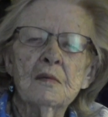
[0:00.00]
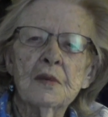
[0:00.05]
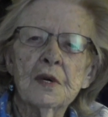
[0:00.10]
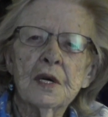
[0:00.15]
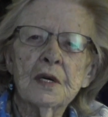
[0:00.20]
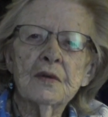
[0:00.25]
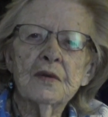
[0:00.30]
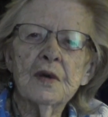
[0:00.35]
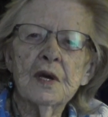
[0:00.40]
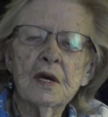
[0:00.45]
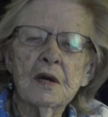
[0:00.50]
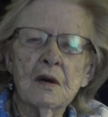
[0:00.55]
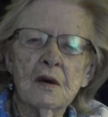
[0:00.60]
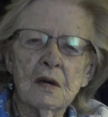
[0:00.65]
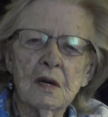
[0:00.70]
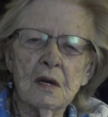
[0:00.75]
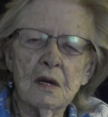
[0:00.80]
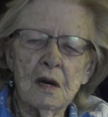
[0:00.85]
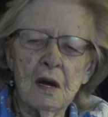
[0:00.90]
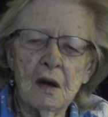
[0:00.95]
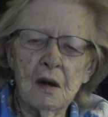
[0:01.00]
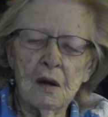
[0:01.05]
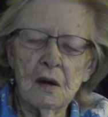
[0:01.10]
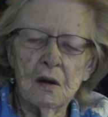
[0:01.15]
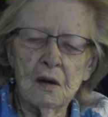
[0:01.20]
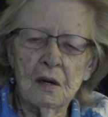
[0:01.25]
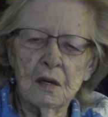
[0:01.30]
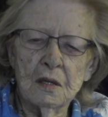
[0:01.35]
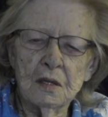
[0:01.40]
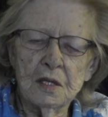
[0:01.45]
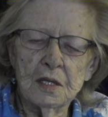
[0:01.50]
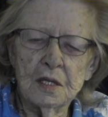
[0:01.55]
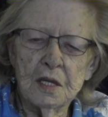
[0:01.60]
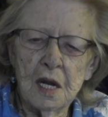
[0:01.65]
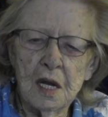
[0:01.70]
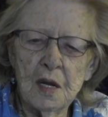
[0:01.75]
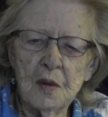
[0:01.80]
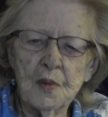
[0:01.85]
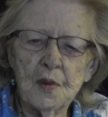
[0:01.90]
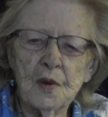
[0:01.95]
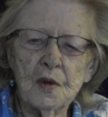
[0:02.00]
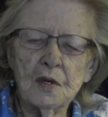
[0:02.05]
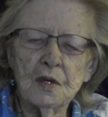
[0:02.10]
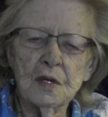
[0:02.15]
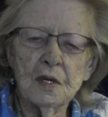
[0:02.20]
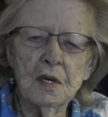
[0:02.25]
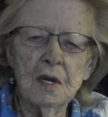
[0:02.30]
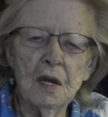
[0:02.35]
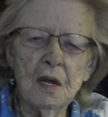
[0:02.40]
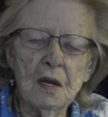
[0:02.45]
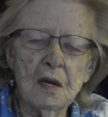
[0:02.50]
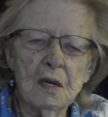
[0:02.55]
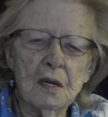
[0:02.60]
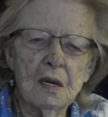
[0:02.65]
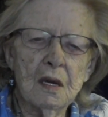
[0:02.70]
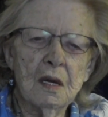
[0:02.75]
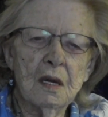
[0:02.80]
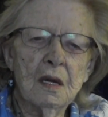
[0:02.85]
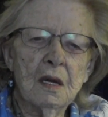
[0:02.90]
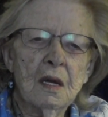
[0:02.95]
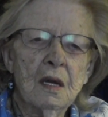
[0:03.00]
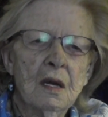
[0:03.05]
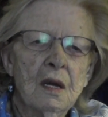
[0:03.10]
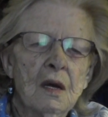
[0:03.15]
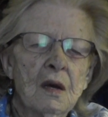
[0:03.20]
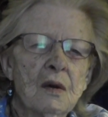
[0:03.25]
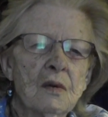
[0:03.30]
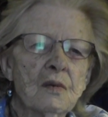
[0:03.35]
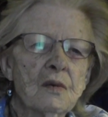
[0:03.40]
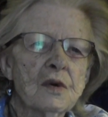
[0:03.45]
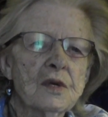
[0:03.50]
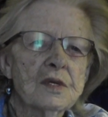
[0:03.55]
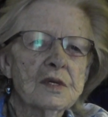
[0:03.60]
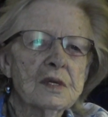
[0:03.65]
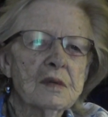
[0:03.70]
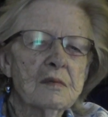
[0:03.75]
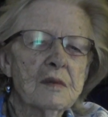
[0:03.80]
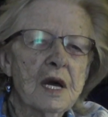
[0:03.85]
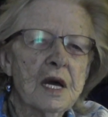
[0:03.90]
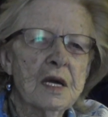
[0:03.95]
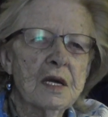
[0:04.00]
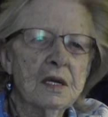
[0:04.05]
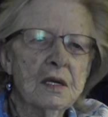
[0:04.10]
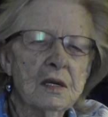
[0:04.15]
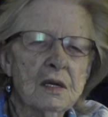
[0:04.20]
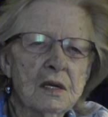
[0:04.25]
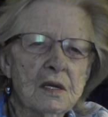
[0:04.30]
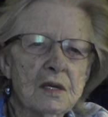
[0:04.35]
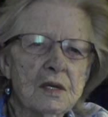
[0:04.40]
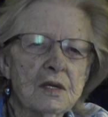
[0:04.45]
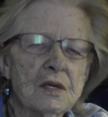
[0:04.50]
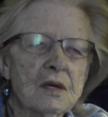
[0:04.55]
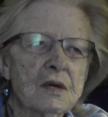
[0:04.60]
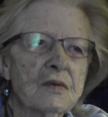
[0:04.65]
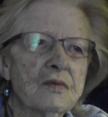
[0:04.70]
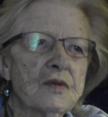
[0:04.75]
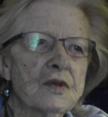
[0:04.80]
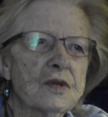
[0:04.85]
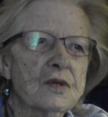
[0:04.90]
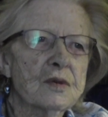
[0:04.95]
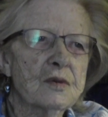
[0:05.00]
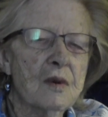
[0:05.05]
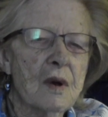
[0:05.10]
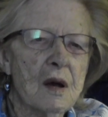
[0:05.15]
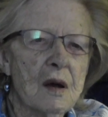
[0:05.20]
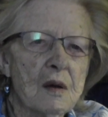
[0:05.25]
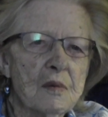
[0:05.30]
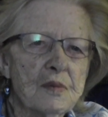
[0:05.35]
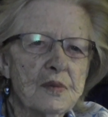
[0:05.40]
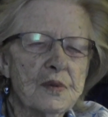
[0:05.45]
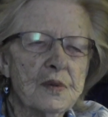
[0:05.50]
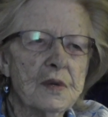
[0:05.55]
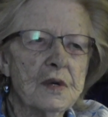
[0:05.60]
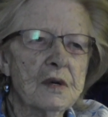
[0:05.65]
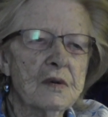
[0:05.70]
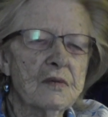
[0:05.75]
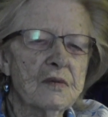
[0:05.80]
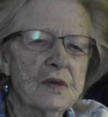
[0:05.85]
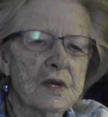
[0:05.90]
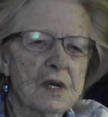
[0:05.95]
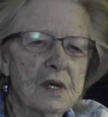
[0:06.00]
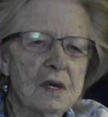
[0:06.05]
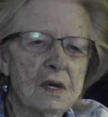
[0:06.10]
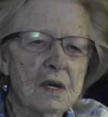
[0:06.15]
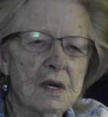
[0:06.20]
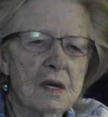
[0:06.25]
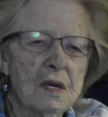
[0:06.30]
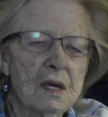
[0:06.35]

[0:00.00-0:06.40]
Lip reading: Big thing on Stapleton was the maintenance of the swamp, of the